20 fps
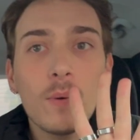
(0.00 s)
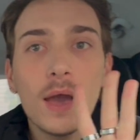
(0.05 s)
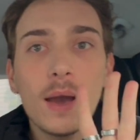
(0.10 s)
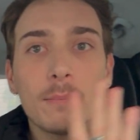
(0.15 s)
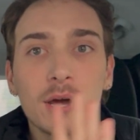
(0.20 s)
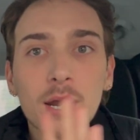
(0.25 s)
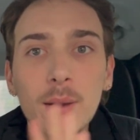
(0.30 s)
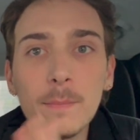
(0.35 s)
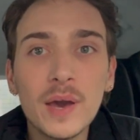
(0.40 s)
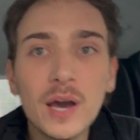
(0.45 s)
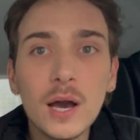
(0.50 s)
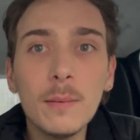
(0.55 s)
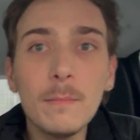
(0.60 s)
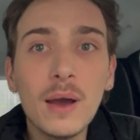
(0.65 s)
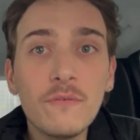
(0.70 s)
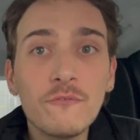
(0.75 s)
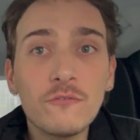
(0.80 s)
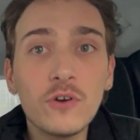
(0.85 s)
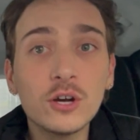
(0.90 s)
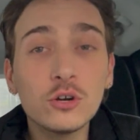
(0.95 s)
I'm gonna pick up my
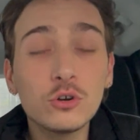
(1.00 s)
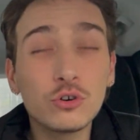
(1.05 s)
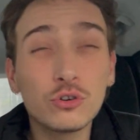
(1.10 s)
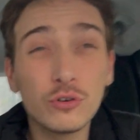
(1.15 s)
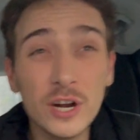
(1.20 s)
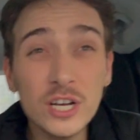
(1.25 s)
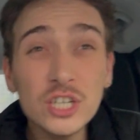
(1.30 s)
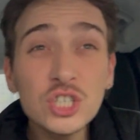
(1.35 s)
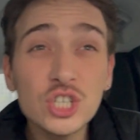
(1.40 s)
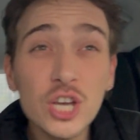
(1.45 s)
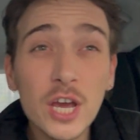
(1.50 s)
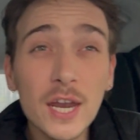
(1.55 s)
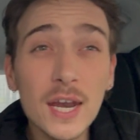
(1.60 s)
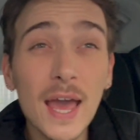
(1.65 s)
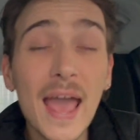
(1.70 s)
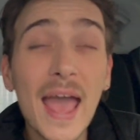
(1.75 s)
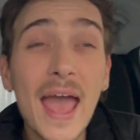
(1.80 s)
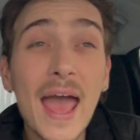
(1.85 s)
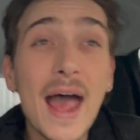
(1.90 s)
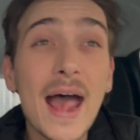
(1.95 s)
friend Christian,
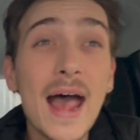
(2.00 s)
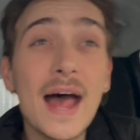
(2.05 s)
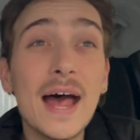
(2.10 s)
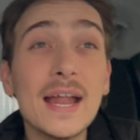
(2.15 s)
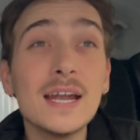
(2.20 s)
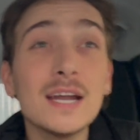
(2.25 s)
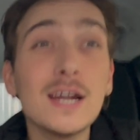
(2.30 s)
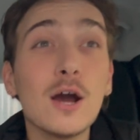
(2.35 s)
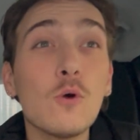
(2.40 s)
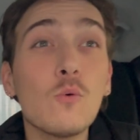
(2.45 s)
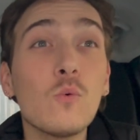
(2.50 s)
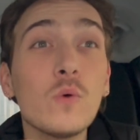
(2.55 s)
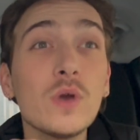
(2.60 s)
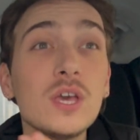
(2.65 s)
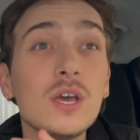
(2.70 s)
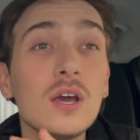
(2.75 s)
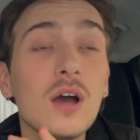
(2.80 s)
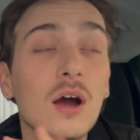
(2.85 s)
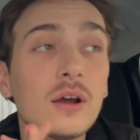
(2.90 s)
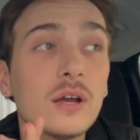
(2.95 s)
and
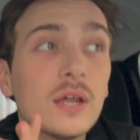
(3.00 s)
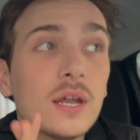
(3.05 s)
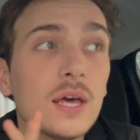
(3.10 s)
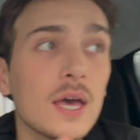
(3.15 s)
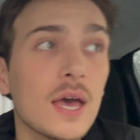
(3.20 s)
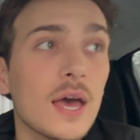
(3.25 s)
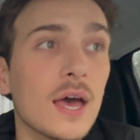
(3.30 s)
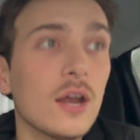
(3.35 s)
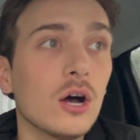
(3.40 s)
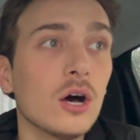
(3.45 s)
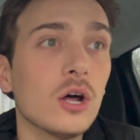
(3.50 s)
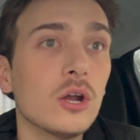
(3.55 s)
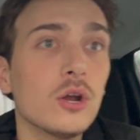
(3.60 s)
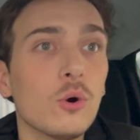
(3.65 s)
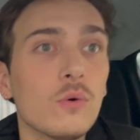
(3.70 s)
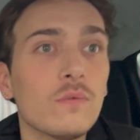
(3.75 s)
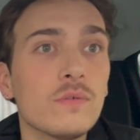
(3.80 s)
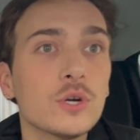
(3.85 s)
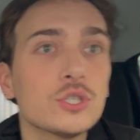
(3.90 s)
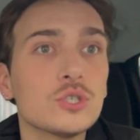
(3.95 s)
we are gonna head on
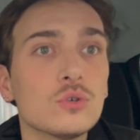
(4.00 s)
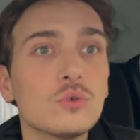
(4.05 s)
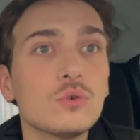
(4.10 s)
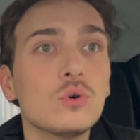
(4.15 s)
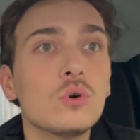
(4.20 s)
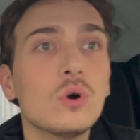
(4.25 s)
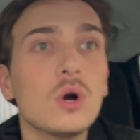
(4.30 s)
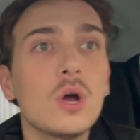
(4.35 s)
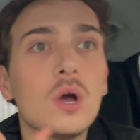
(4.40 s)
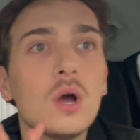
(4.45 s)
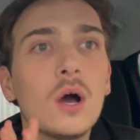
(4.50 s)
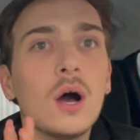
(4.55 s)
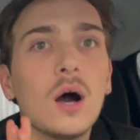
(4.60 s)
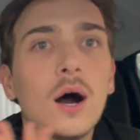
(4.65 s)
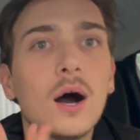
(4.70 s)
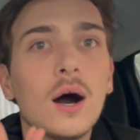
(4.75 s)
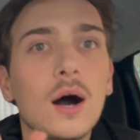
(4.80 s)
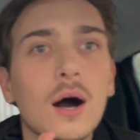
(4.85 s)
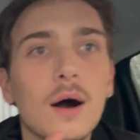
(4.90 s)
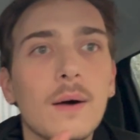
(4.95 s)
over to
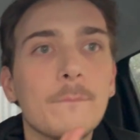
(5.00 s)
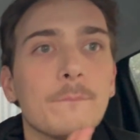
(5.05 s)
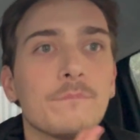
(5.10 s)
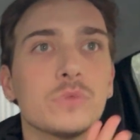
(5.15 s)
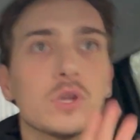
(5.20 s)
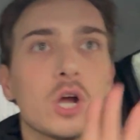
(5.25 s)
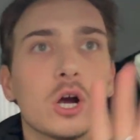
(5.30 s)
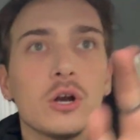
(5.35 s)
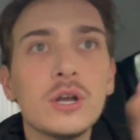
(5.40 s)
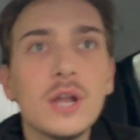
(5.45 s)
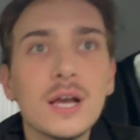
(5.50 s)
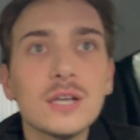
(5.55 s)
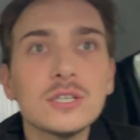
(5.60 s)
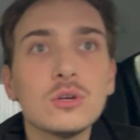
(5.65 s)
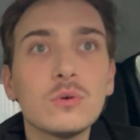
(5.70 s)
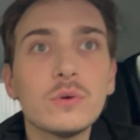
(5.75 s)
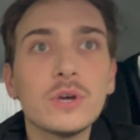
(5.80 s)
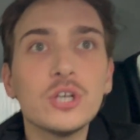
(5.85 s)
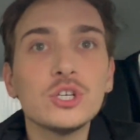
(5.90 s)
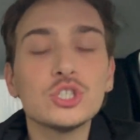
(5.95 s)
our next
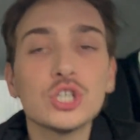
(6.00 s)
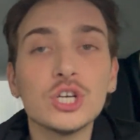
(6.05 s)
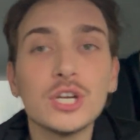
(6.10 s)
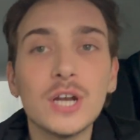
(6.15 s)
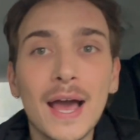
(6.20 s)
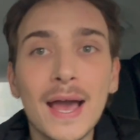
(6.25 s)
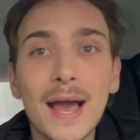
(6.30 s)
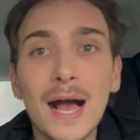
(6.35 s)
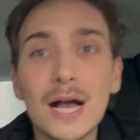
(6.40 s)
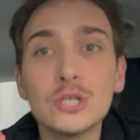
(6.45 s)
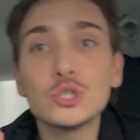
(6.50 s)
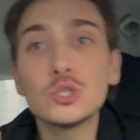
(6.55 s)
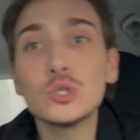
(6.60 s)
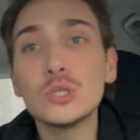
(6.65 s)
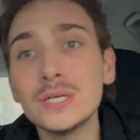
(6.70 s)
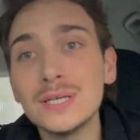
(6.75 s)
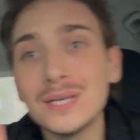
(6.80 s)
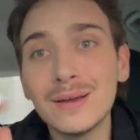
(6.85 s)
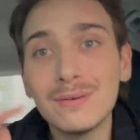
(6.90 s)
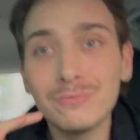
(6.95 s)
location, I
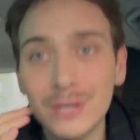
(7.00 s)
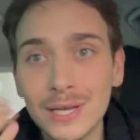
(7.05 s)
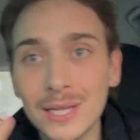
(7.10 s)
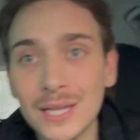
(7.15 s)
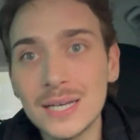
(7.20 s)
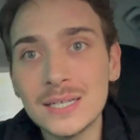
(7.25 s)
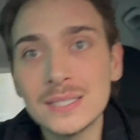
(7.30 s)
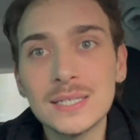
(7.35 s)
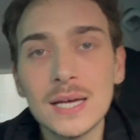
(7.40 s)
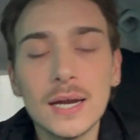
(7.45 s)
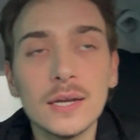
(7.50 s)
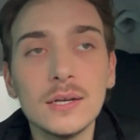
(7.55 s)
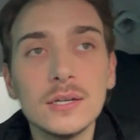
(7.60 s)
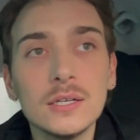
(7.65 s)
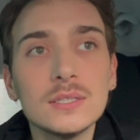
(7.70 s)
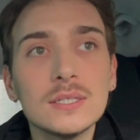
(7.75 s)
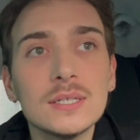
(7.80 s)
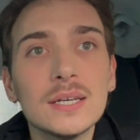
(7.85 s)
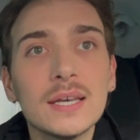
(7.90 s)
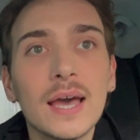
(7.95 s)
actually realized that I need
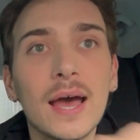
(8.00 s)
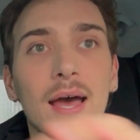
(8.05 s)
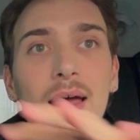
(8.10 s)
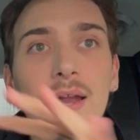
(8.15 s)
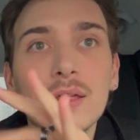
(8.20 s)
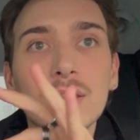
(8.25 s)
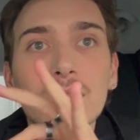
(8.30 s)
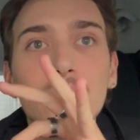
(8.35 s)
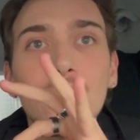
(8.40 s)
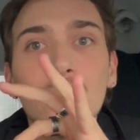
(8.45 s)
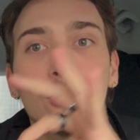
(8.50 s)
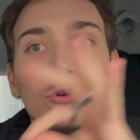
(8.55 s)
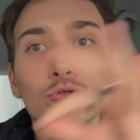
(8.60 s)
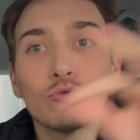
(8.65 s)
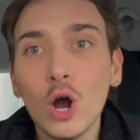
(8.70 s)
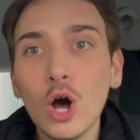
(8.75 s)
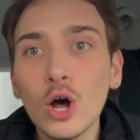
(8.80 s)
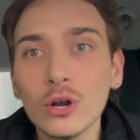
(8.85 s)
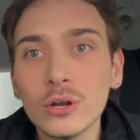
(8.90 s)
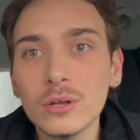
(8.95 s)
to get the
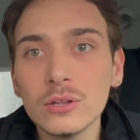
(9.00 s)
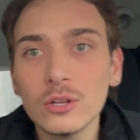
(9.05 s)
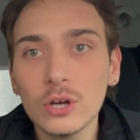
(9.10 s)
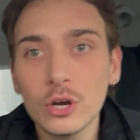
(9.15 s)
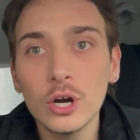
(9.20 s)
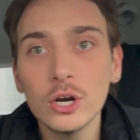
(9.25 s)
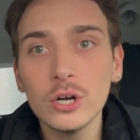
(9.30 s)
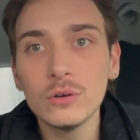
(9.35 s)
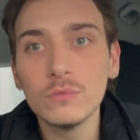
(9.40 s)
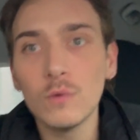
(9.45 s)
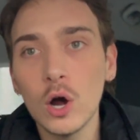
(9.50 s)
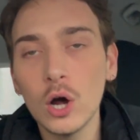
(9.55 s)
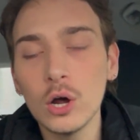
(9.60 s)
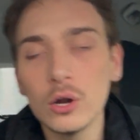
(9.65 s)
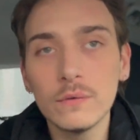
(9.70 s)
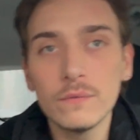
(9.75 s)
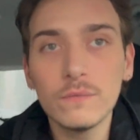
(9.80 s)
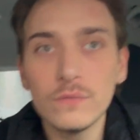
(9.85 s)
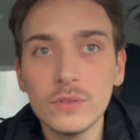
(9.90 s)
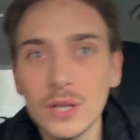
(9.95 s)
curtain rod,
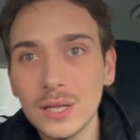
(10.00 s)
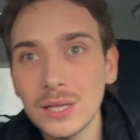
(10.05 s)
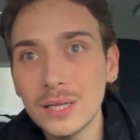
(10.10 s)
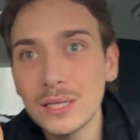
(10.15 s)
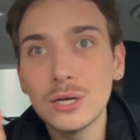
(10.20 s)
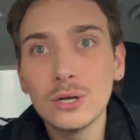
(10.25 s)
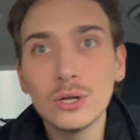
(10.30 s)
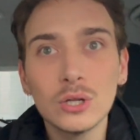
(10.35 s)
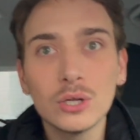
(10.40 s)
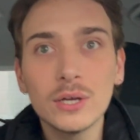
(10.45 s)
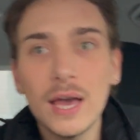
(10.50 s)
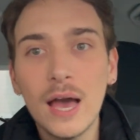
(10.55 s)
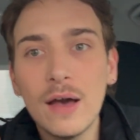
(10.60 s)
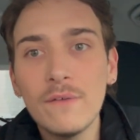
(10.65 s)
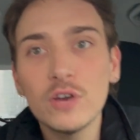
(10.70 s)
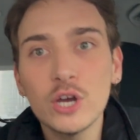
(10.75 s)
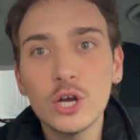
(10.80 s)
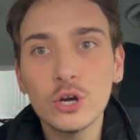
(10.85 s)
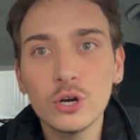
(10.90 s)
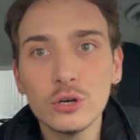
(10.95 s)
the little cafe
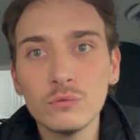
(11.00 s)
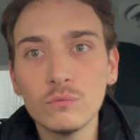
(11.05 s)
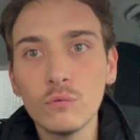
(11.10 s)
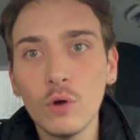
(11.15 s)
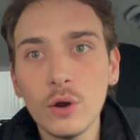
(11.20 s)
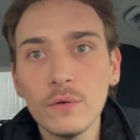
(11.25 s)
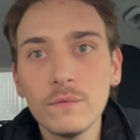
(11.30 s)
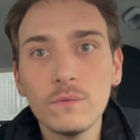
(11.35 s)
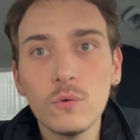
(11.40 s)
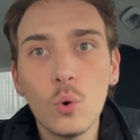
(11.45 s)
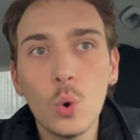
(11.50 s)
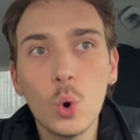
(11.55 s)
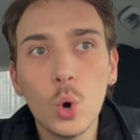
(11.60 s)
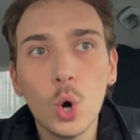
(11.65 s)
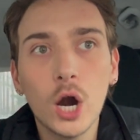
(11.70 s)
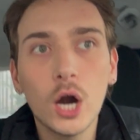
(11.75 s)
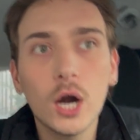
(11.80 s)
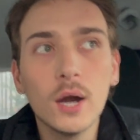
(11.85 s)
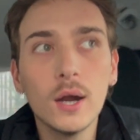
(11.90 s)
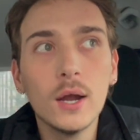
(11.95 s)
curtain rod
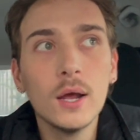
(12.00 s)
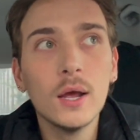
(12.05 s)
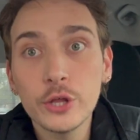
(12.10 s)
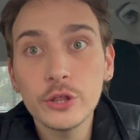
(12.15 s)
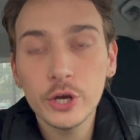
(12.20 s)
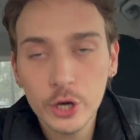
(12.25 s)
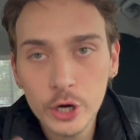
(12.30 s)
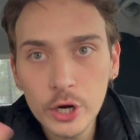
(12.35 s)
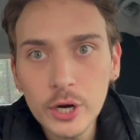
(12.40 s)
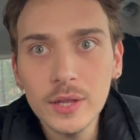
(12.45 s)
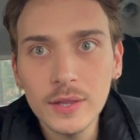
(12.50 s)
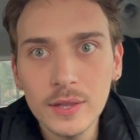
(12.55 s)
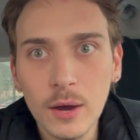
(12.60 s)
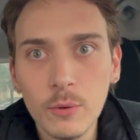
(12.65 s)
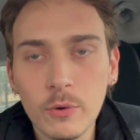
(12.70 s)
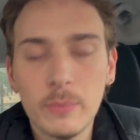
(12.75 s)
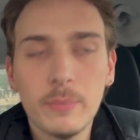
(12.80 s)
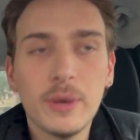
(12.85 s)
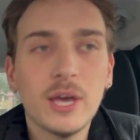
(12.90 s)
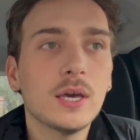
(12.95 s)
for the curtain that
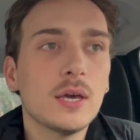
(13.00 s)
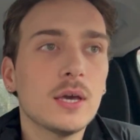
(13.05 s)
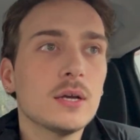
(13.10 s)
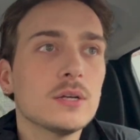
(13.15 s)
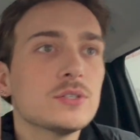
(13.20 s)
we're making.